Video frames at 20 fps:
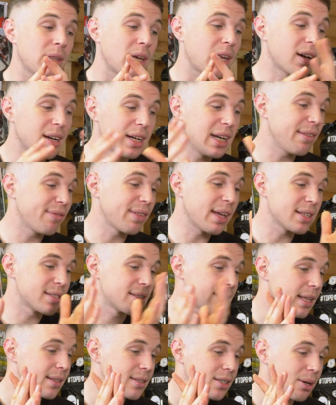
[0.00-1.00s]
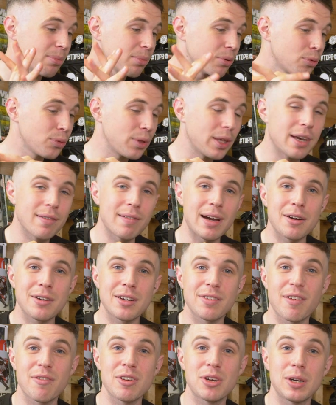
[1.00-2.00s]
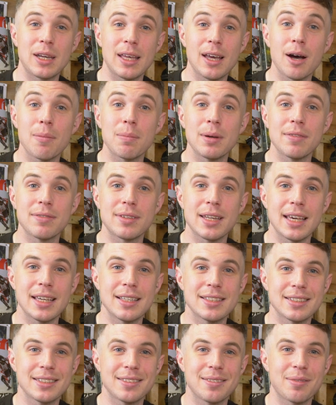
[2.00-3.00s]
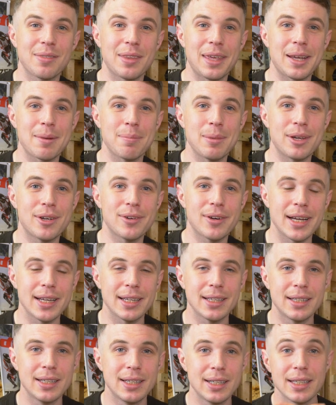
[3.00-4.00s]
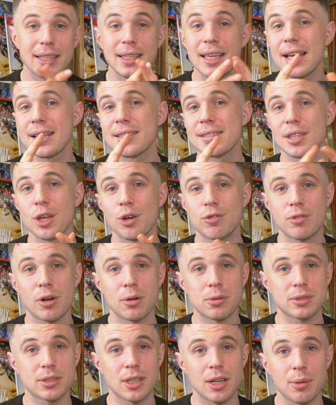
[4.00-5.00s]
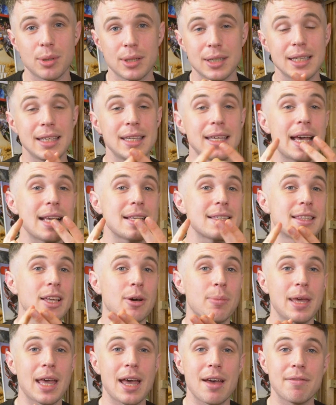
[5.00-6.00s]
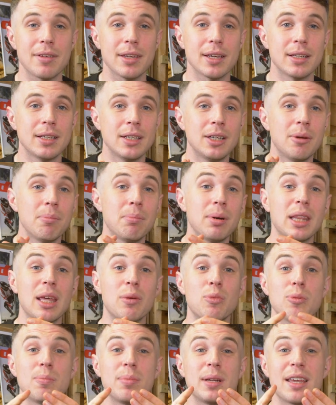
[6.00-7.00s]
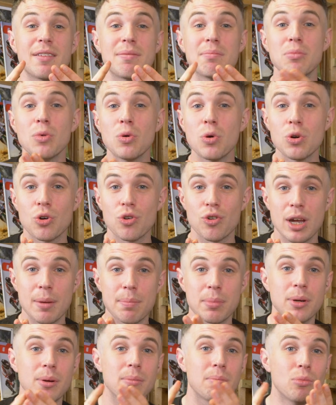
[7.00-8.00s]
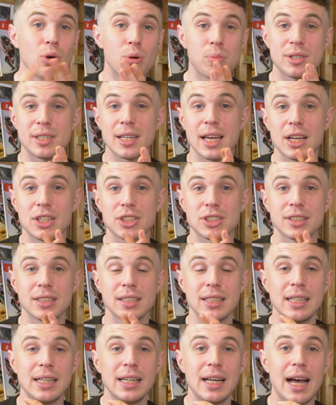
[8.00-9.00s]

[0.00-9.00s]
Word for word: And I'd leave that set up all the year round. If you're doing the uplift days, they can be great. Yes, they'll roll slower. Yes, they'll be heavier, but they will give more grip, more protection.